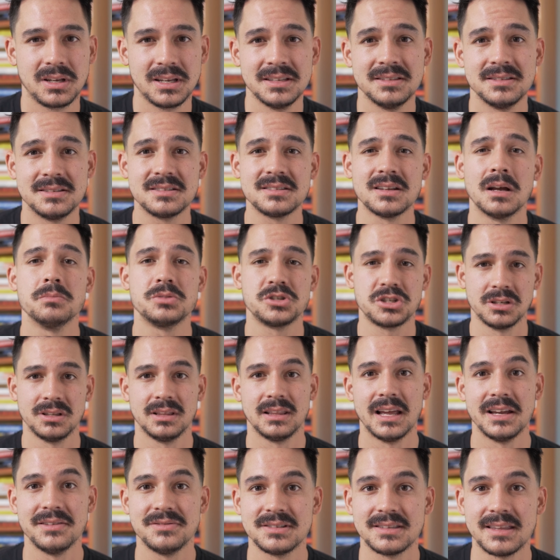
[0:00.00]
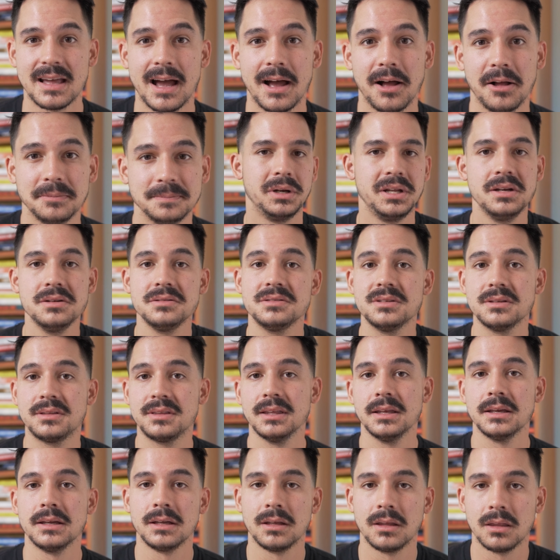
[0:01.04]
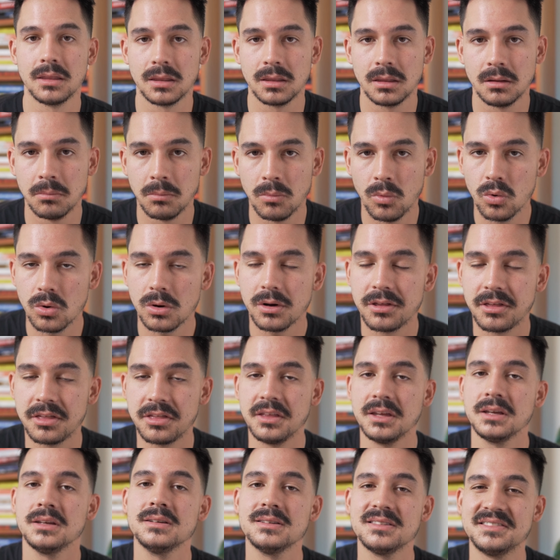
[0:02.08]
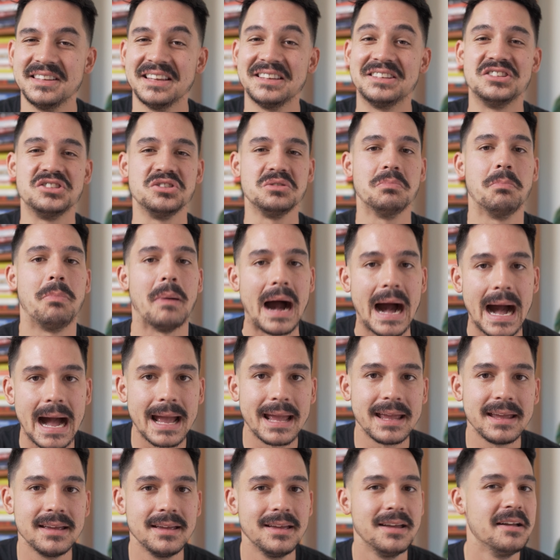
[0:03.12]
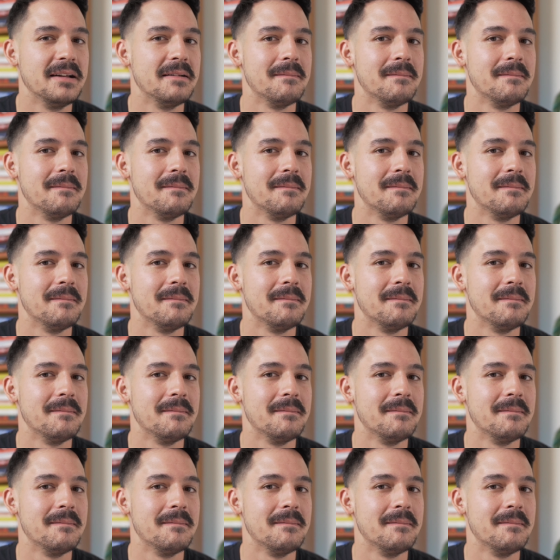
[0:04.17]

consumption lifestyle. But here's the thing, the more things that you buy,